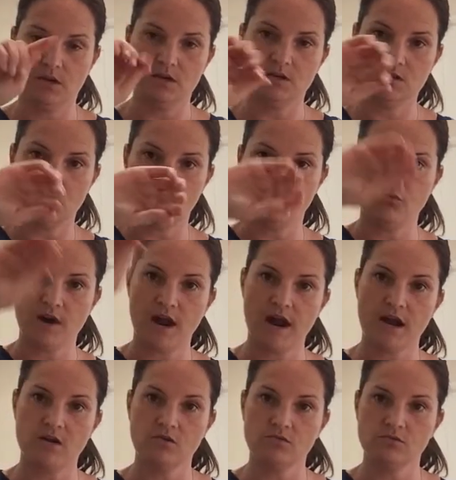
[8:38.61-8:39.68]
So
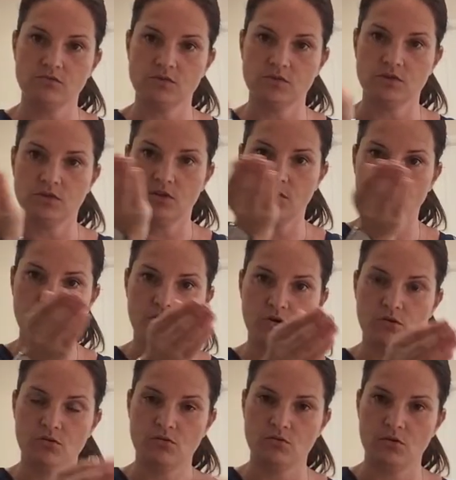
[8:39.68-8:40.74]
round,
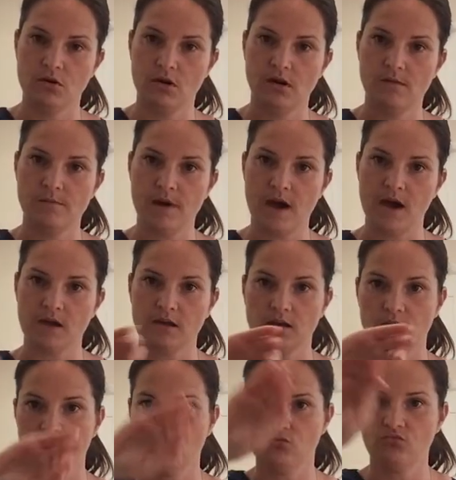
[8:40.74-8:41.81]
through and back,
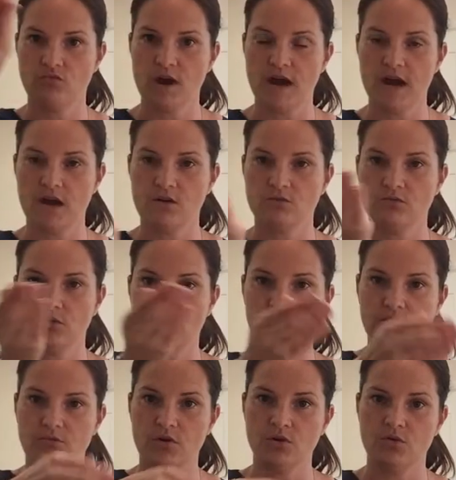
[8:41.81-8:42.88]
round,
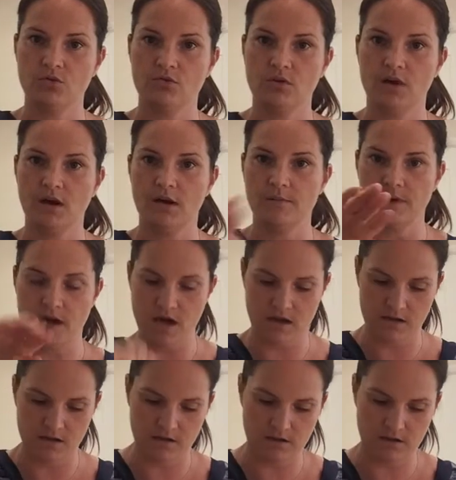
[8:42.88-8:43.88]
through and back.